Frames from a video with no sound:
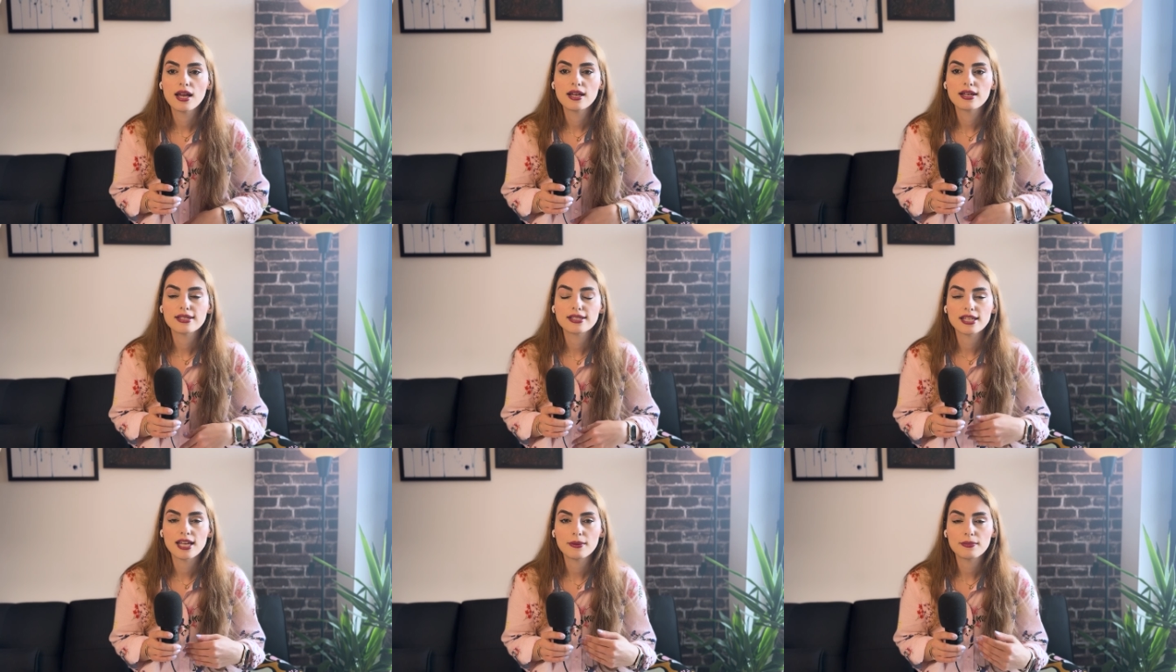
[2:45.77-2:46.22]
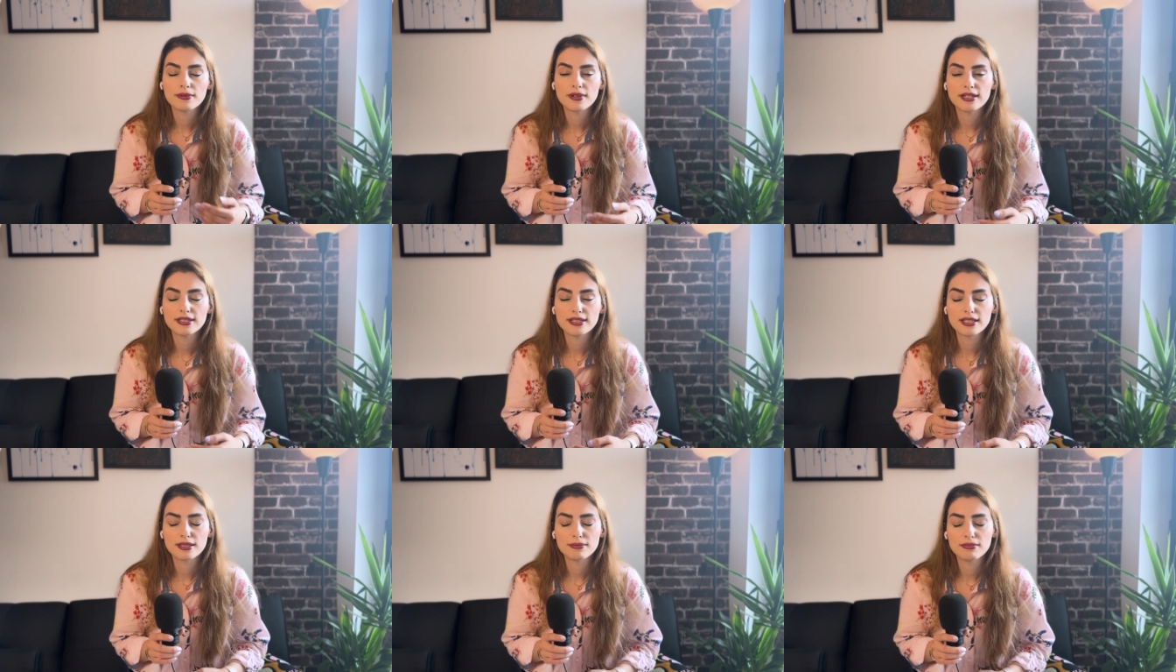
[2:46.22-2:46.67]

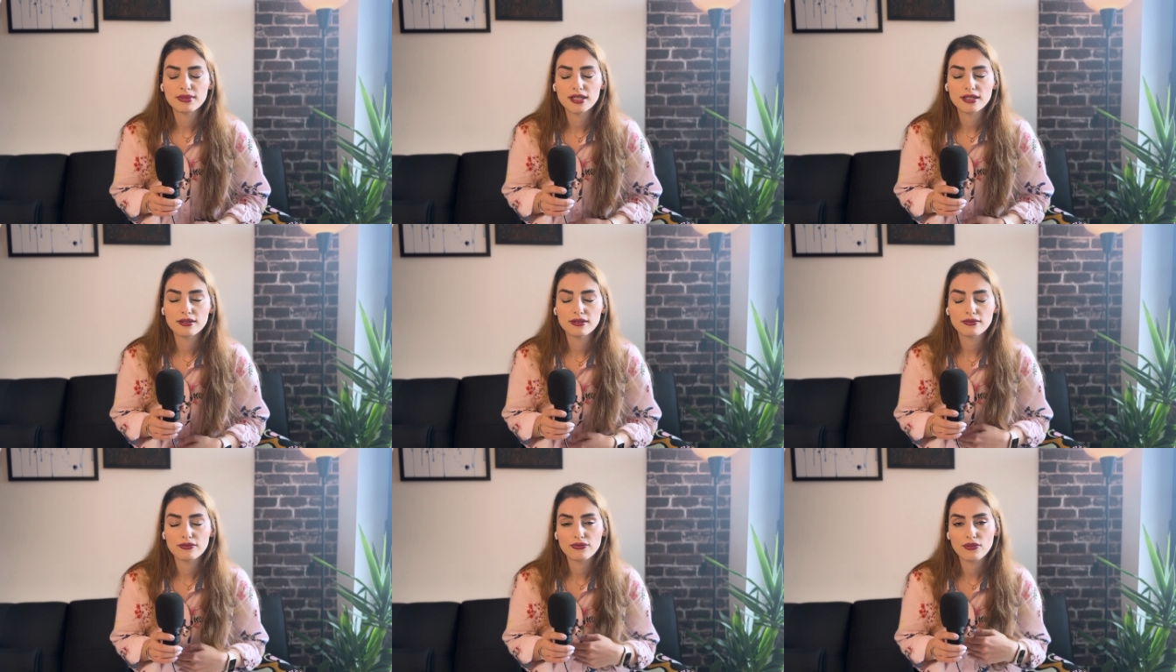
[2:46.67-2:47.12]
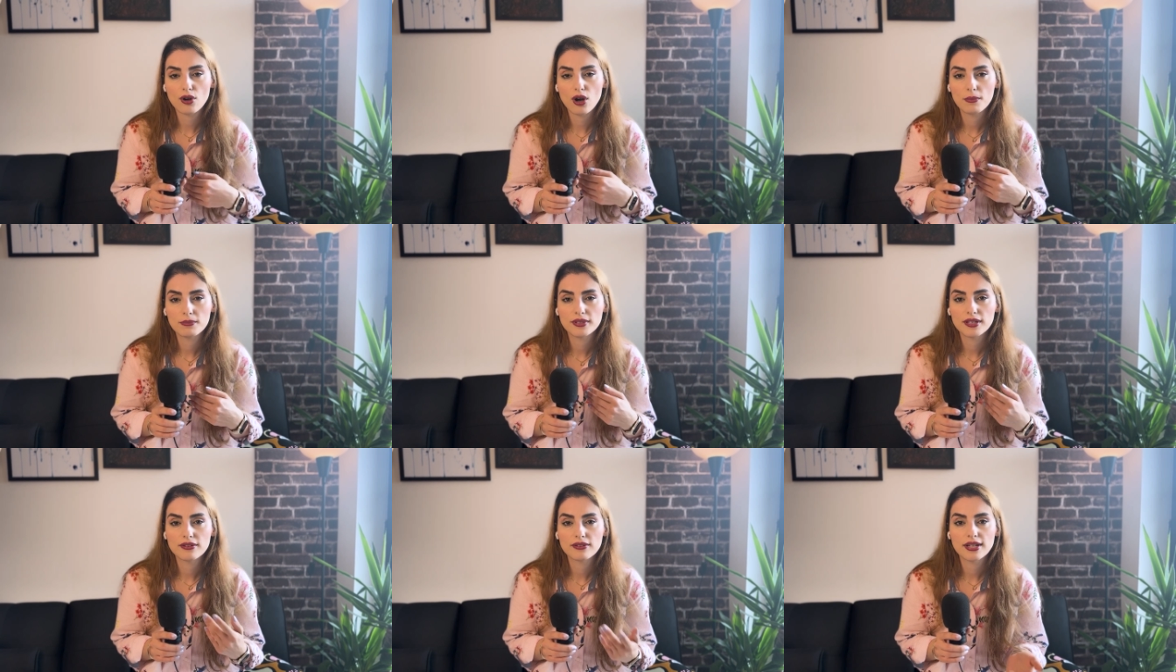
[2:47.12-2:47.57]
separated me
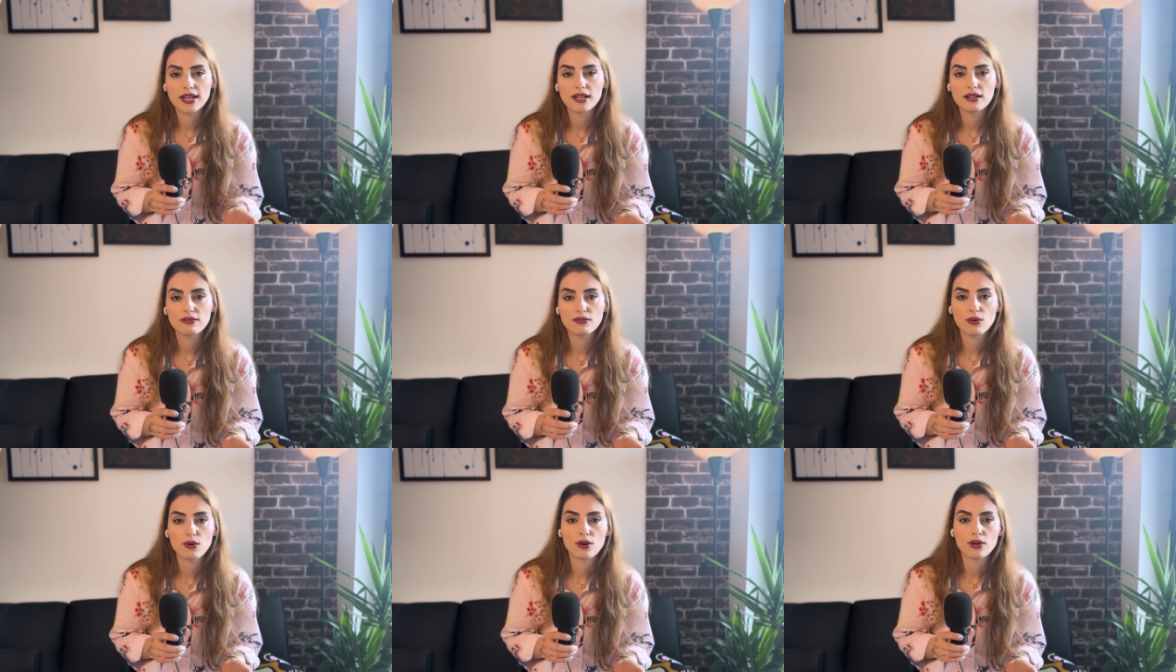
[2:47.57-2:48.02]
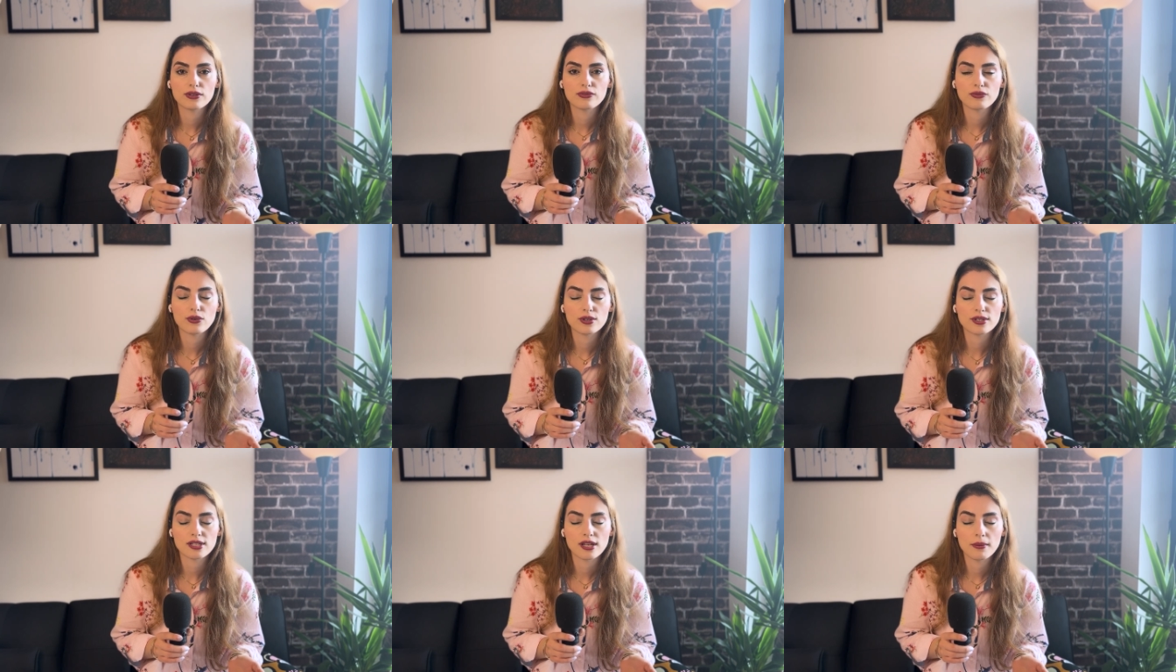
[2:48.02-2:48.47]
from the real world
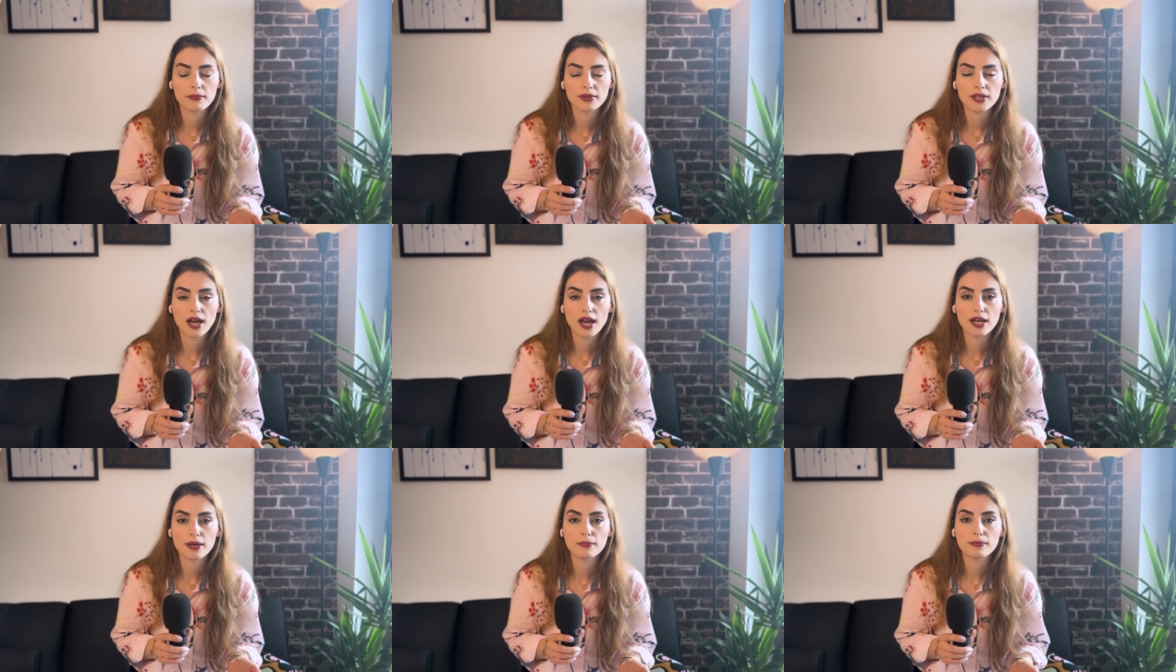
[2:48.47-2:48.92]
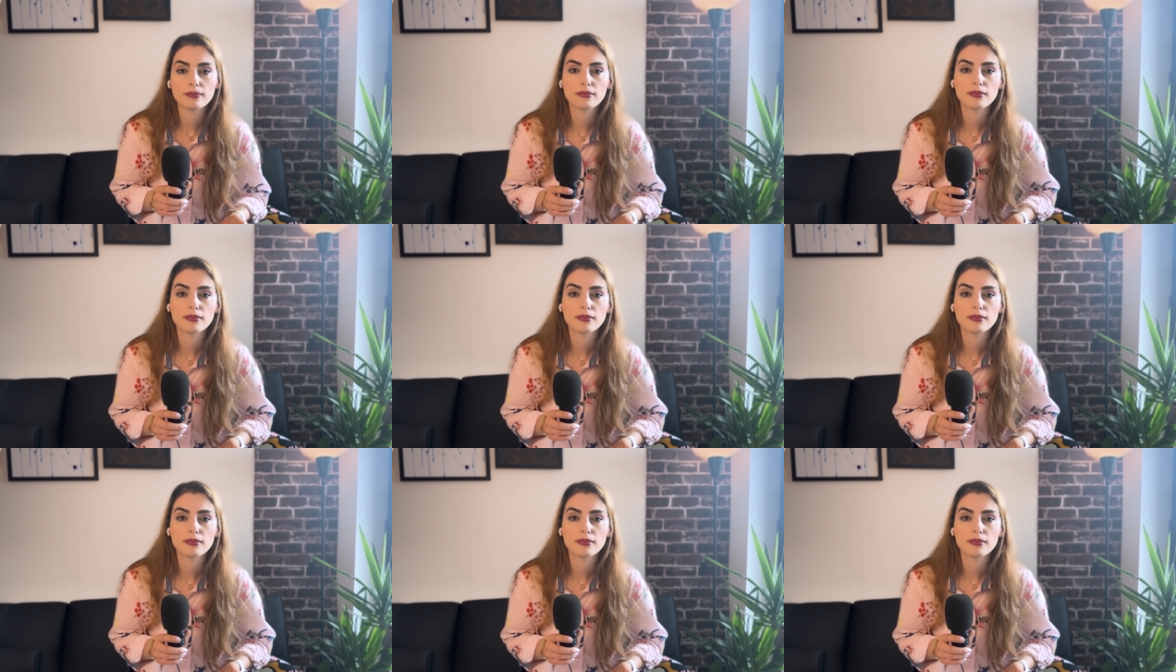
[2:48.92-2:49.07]
for some time.